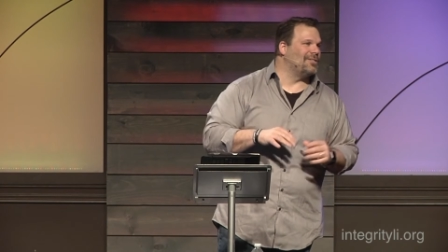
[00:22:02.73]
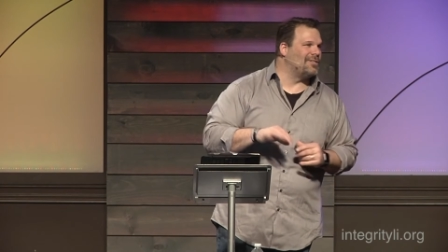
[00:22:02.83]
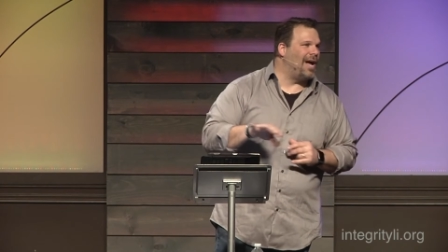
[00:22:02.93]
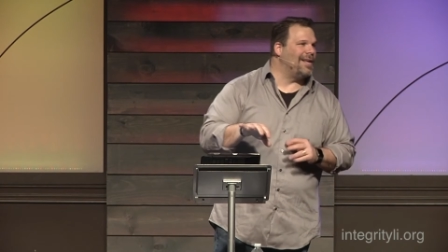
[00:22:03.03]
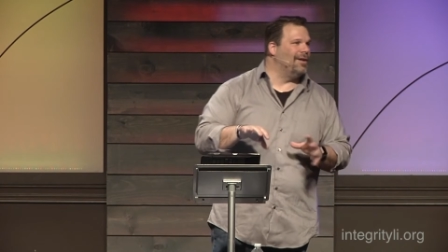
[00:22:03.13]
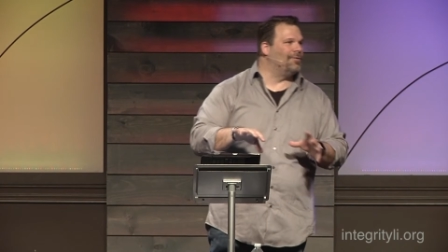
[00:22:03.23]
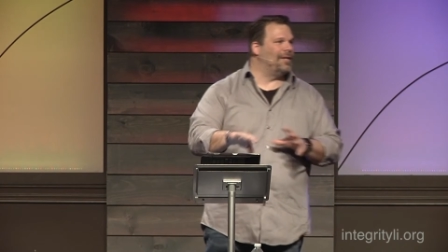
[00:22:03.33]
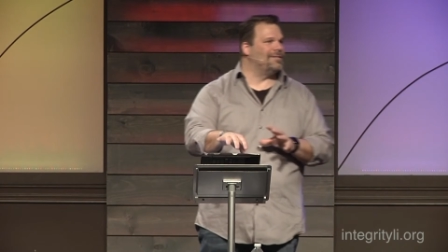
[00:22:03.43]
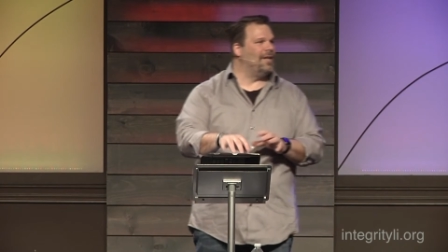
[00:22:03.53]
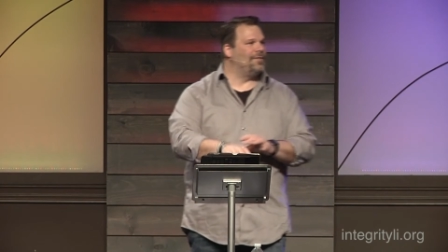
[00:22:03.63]
a side note
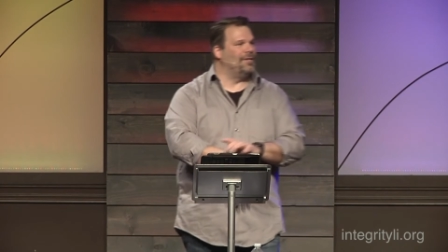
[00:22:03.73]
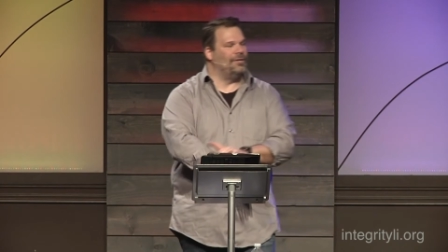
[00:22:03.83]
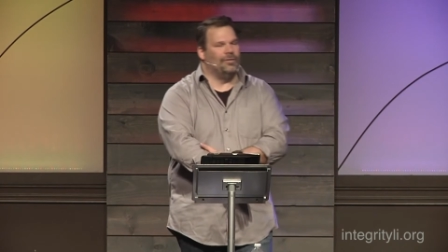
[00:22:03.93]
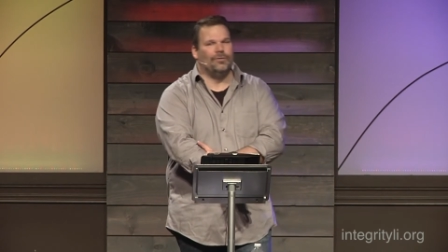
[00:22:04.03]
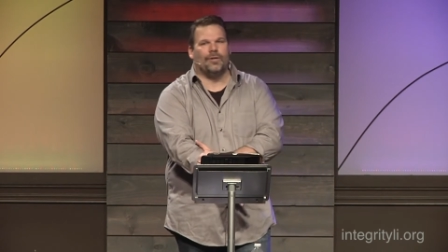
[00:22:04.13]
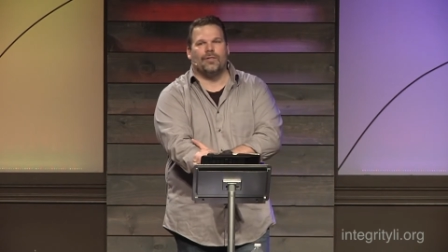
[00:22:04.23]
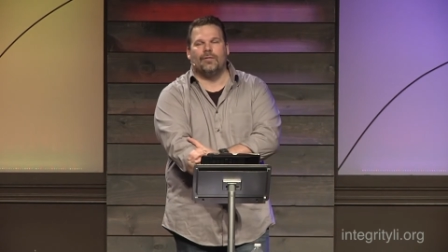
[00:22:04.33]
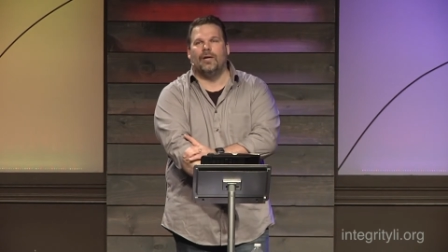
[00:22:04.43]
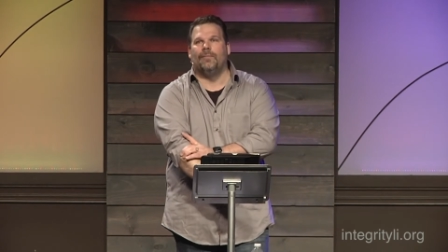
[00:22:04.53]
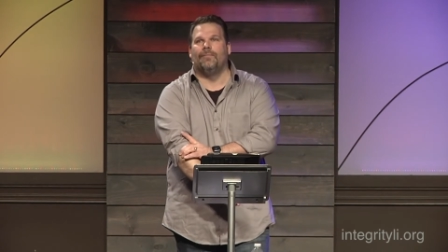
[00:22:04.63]
that has nothing to do
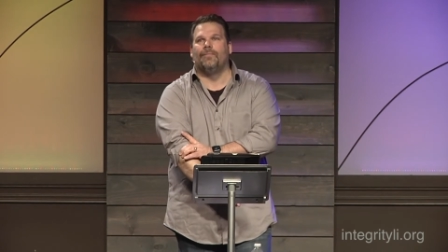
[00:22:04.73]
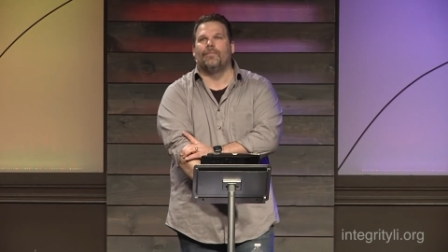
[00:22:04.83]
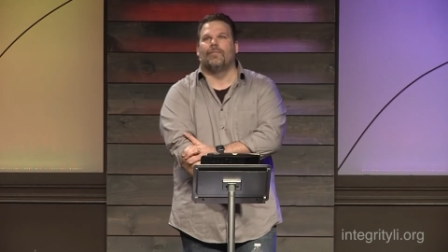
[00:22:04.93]
with um,